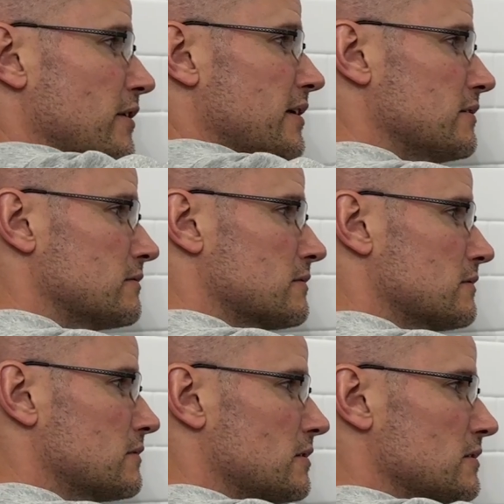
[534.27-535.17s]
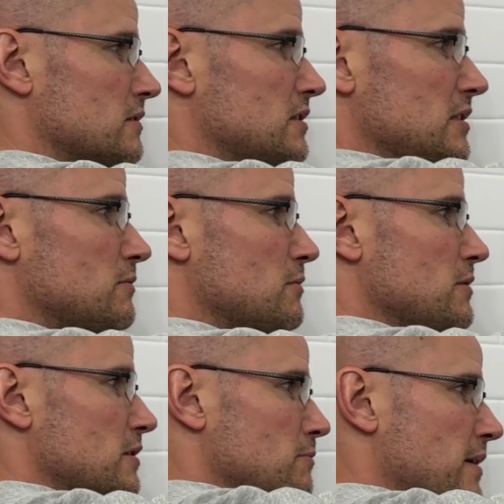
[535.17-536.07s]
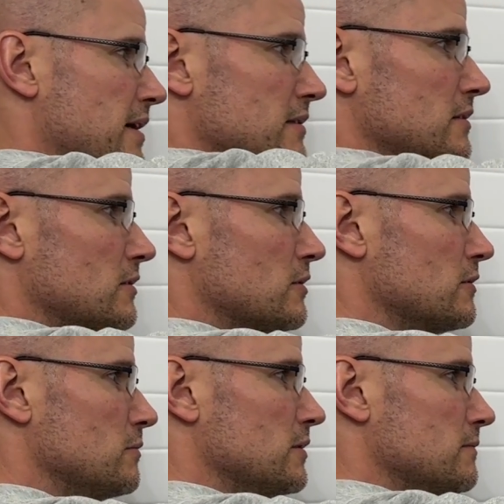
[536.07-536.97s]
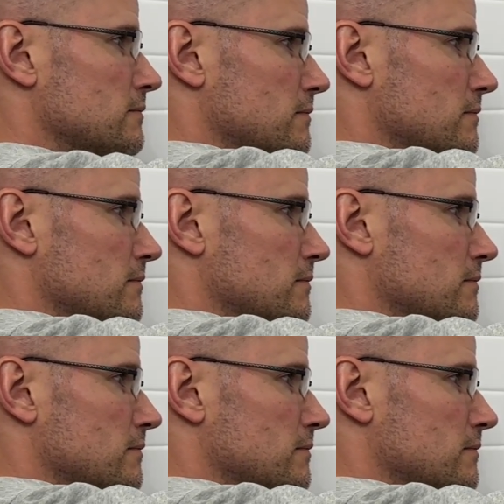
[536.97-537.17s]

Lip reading: that it doesn't seem to be as bad as it could have been.